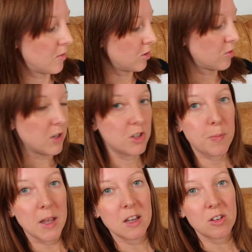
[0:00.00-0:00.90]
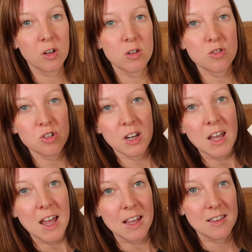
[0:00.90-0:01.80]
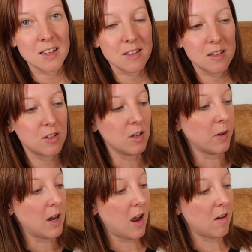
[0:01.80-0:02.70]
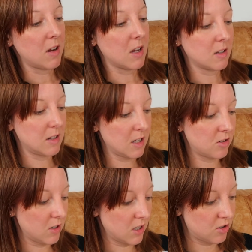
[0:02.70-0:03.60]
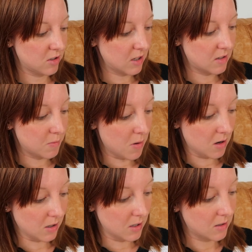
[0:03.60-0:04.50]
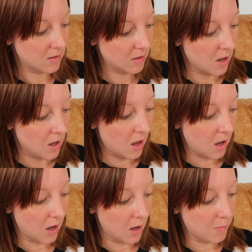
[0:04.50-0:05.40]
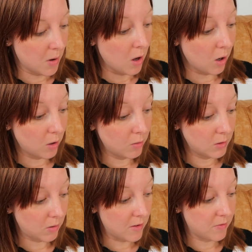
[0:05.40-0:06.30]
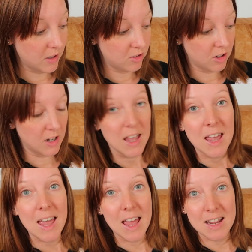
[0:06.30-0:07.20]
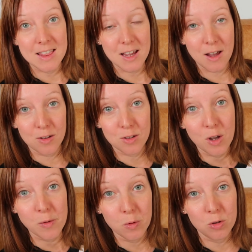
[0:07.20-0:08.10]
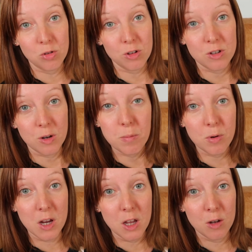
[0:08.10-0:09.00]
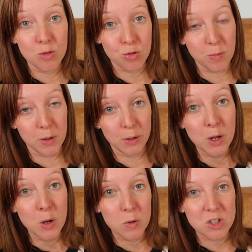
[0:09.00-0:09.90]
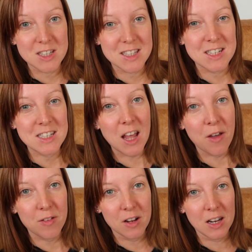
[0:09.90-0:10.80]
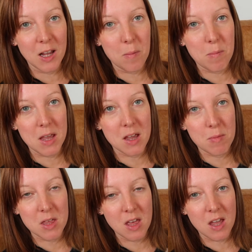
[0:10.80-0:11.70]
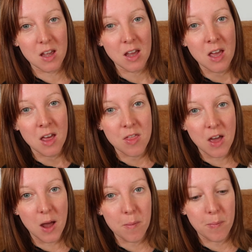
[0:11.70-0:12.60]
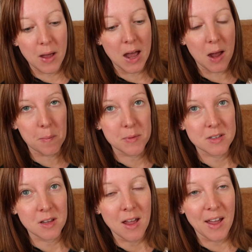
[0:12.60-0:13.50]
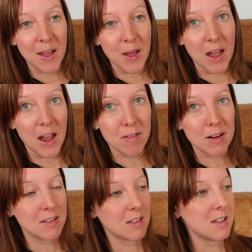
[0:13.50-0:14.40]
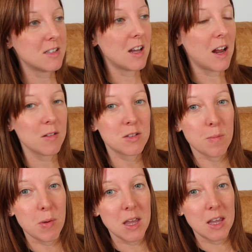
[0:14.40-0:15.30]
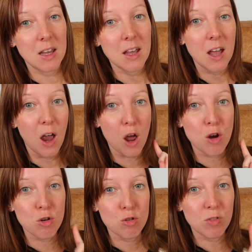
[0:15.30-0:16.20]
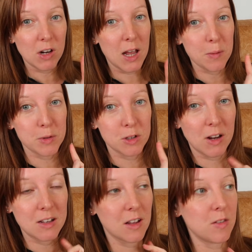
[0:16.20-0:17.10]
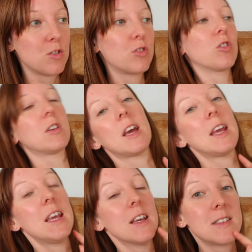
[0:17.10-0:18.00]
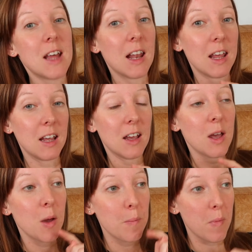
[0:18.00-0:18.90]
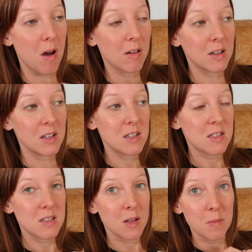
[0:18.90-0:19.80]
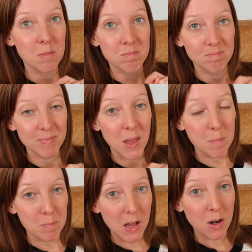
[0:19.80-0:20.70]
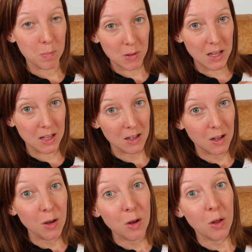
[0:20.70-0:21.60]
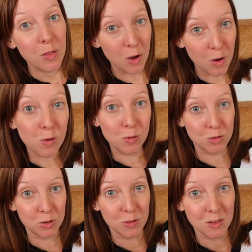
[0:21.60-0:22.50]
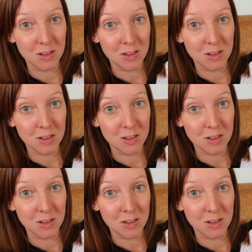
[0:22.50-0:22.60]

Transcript: Just reached page 162, and Harry has literally just said to Marcus, only write fiction, anything else will just bring you trouble, which is definitely making me think that perhaps Harry is going to turn out to be an unreliable narrator, and the story that he is telling Marcus may not be the whole truth.